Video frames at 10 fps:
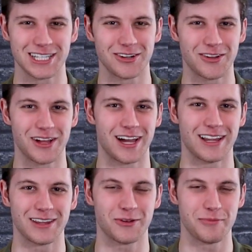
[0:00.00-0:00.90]
little
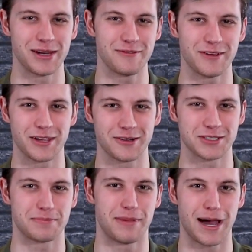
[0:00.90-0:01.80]
minifigure
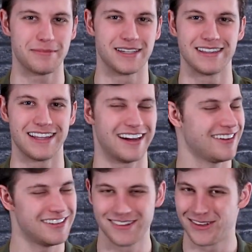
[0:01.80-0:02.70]
just bopped in
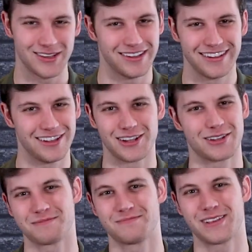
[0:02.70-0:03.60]
there.
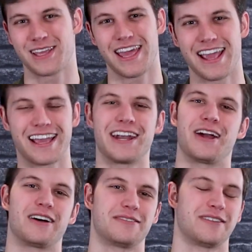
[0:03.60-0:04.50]
Can't get
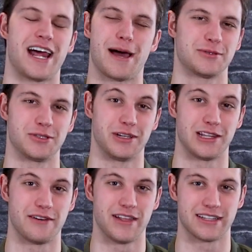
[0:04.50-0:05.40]
enough of it. Absolutely
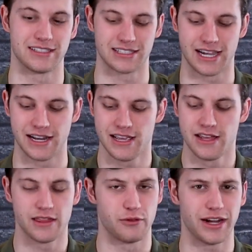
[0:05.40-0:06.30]
love that design.
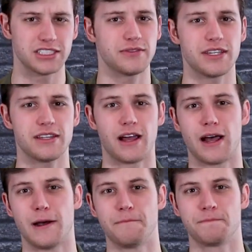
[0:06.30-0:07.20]
The rest of it,
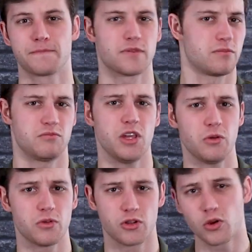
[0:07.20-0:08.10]
you
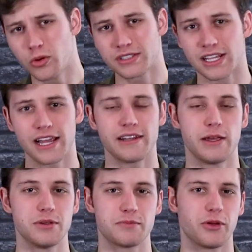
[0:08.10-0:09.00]
know, cool design.
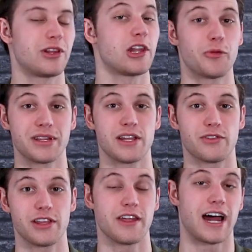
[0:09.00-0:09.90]
It was built a little bit
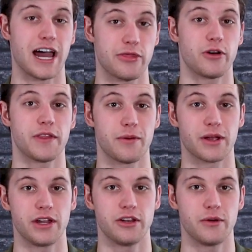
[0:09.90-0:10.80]
differently than I thought they were
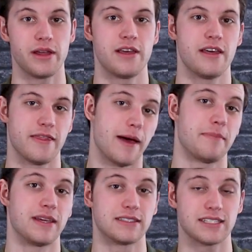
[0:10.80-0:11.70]
going to do it. That
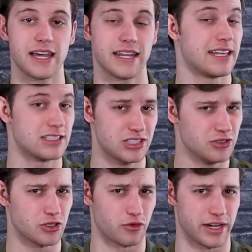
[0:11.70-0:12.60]
being said, it's
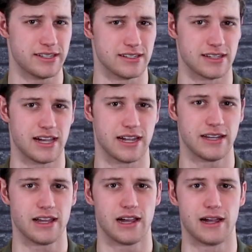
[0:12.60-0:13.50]
still a great
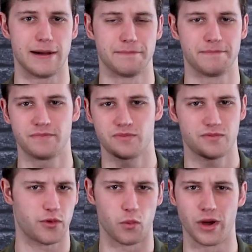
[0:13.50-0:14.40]
design for